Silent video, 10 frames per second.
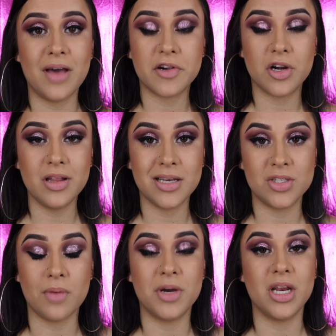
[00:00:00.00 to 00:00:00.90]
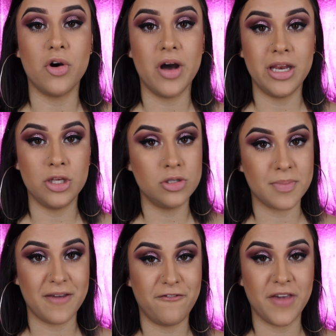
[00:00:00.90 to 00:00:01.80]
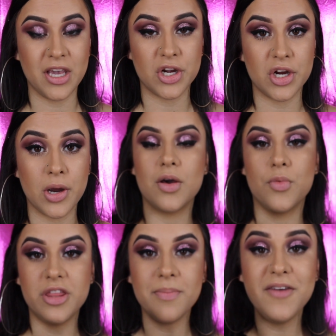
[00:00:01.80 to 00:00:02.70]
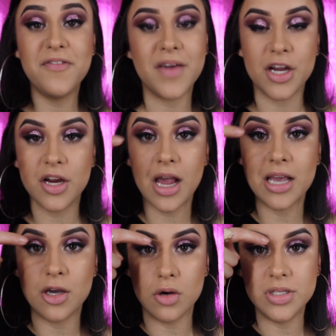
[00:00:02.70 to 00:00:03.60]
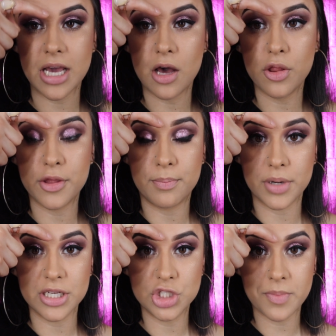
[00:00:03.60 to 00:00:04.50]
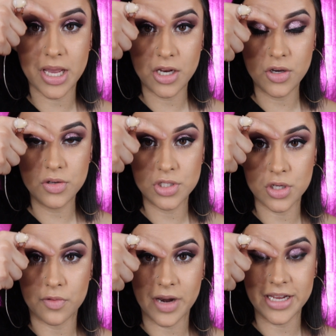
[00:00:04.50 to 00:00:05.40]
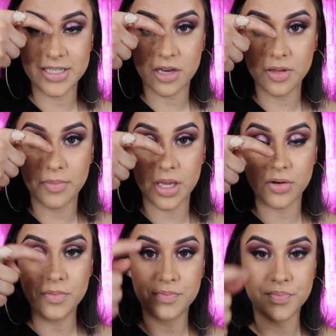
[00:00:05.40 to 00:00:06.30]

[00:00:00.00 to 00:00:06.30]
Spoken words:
have acrylic, so I'm going to go ahead and use my finger. With my finger, I go down the bridge of my nose, so right down the middle.